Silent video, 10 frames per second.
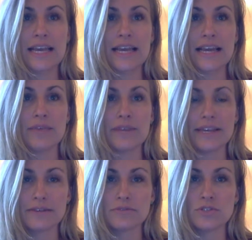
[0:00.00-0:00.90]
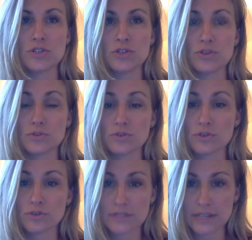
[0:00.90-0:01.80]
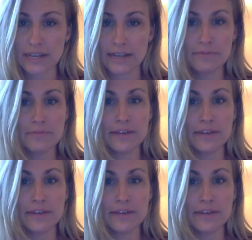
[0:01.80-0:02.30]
And we came to circle time.